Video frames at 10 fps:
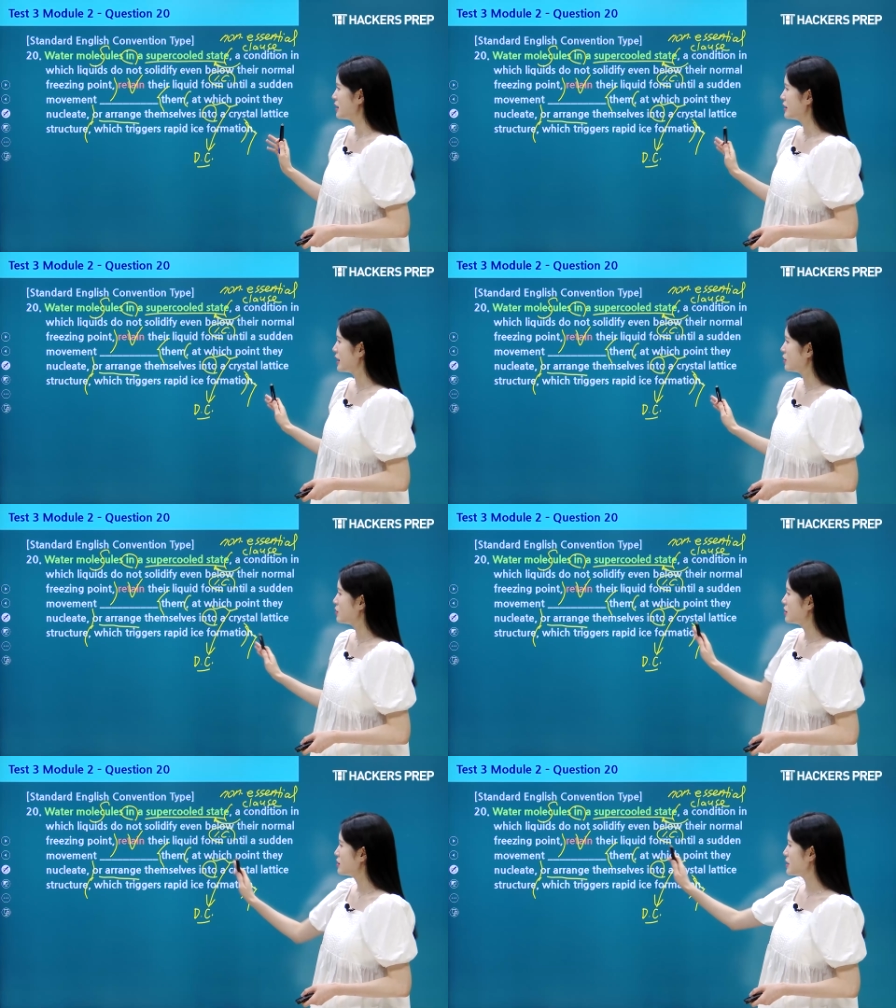Now,
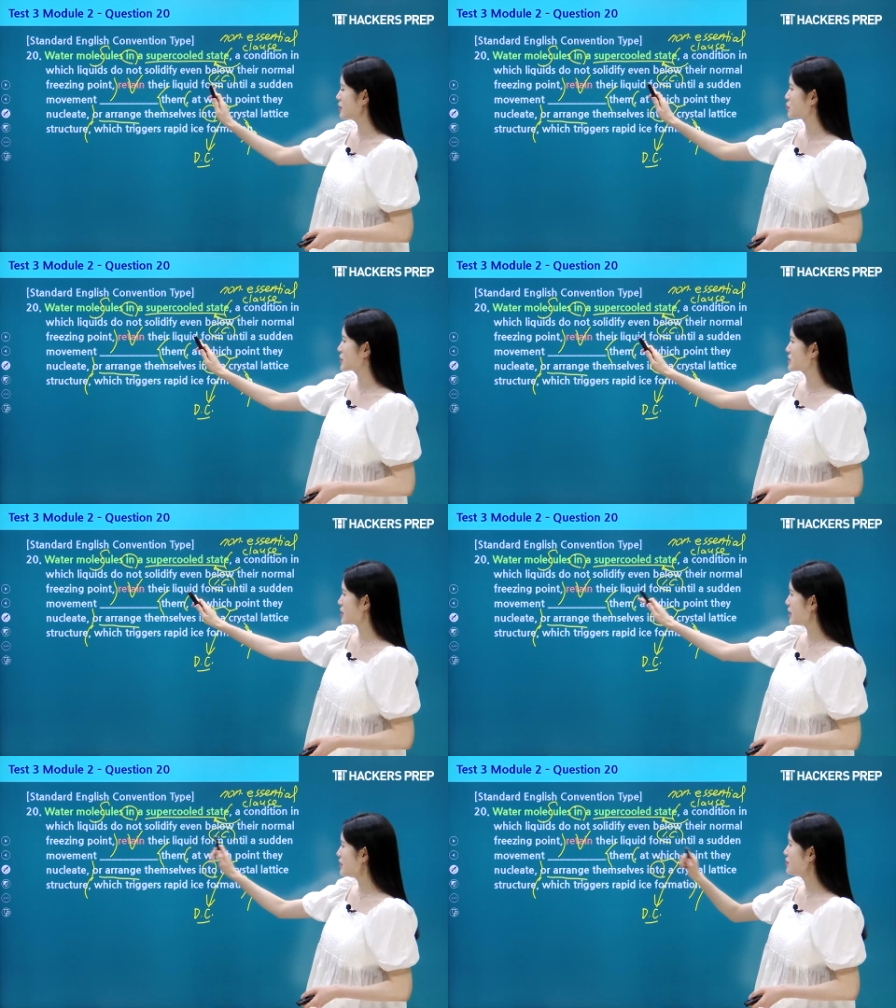they
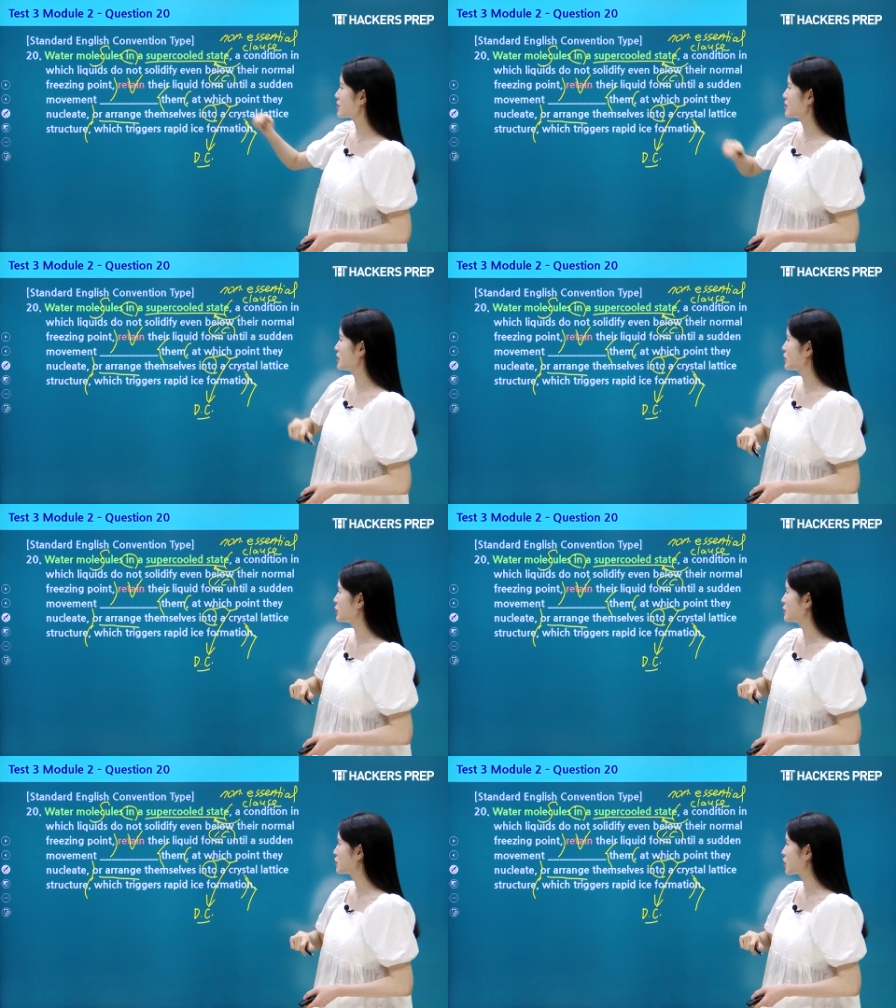retain their
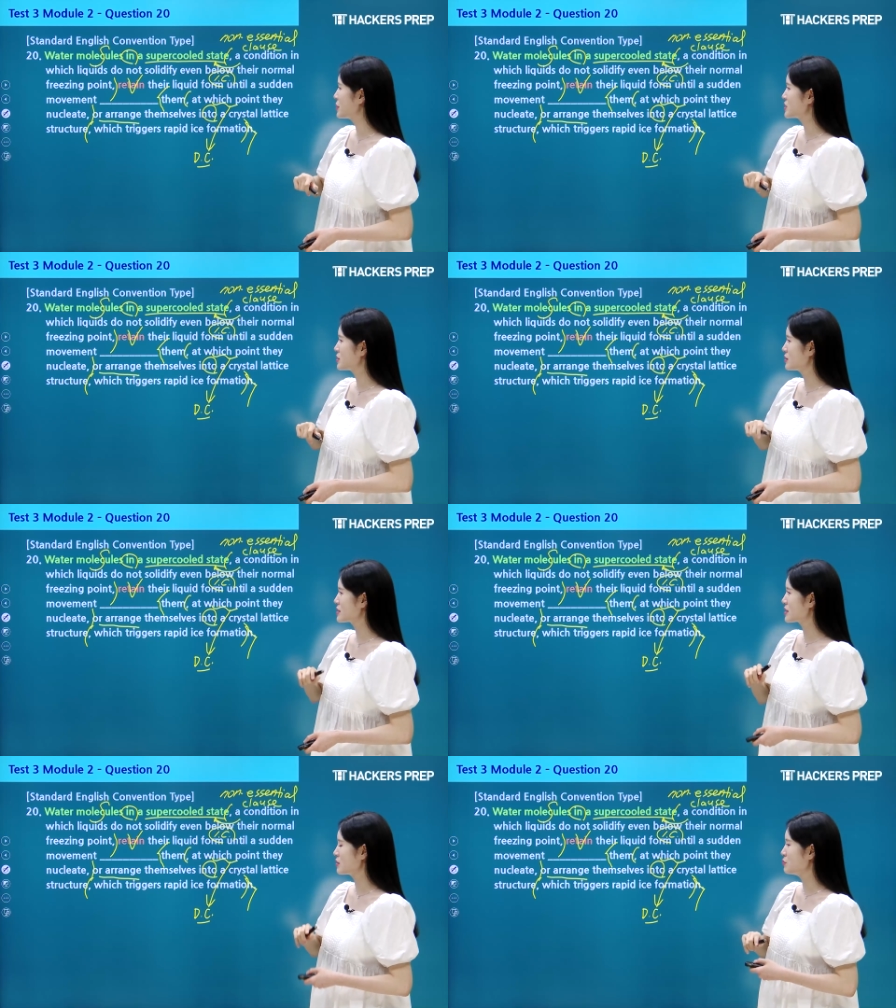liquid form until a
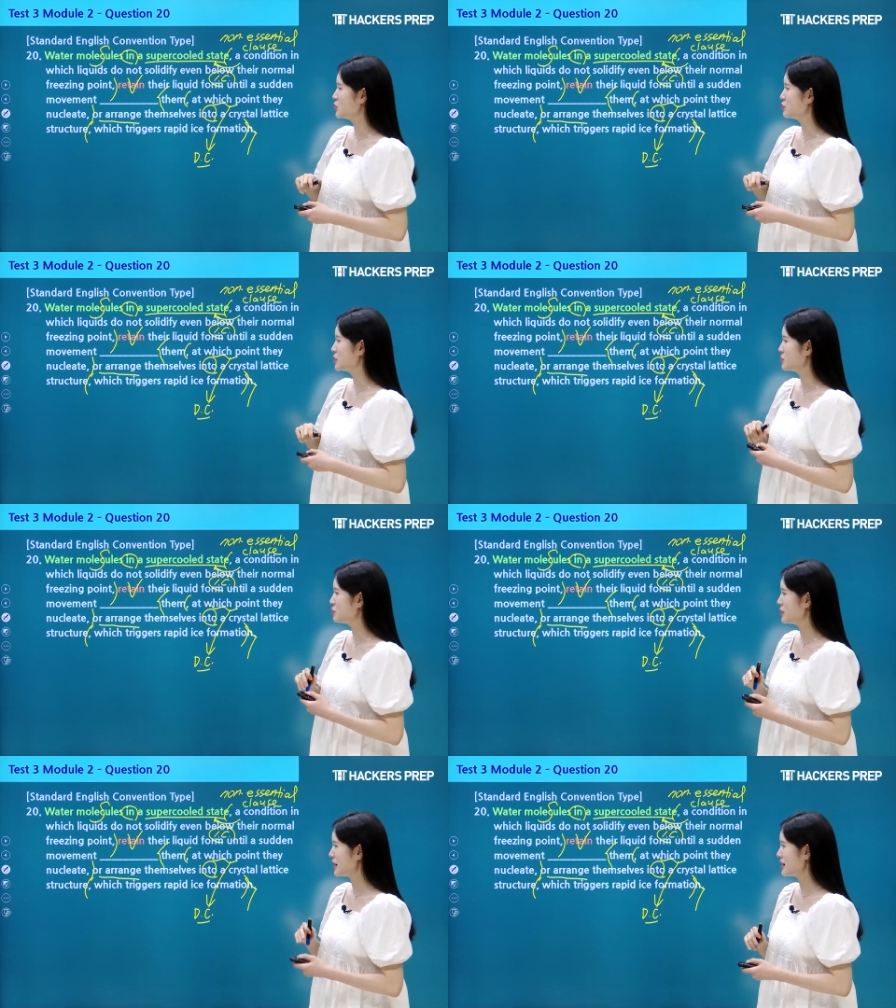sudden movement
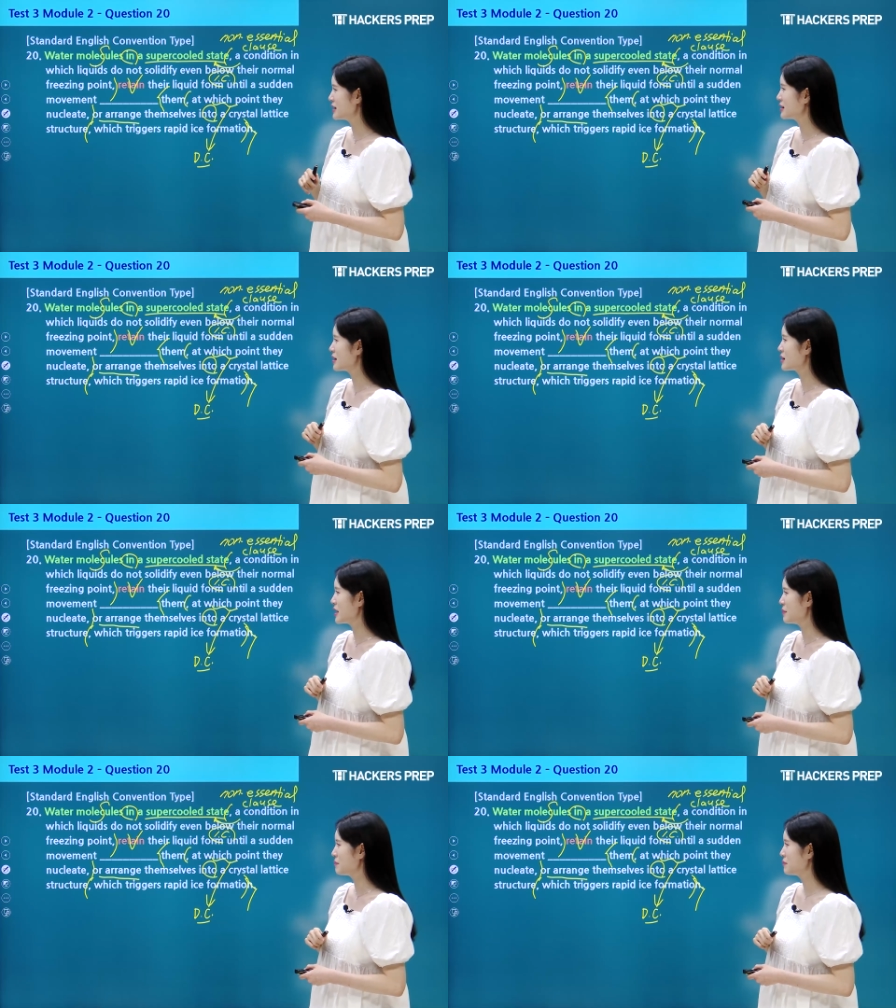blank
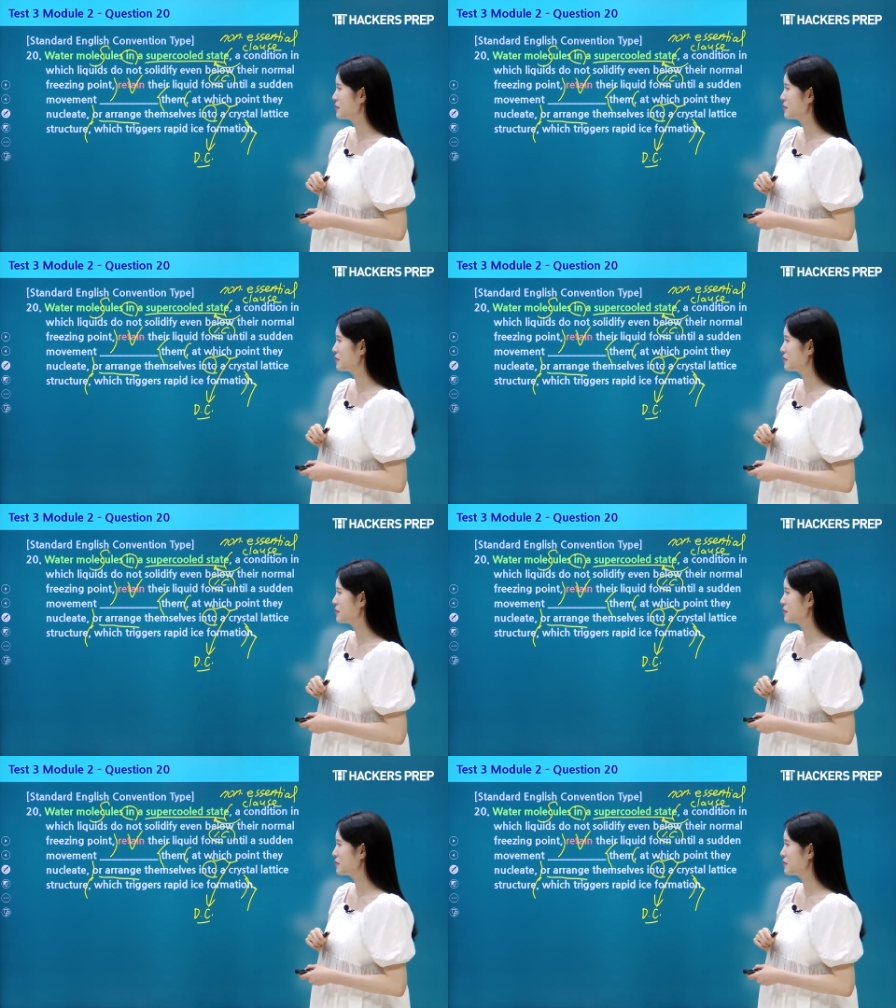them,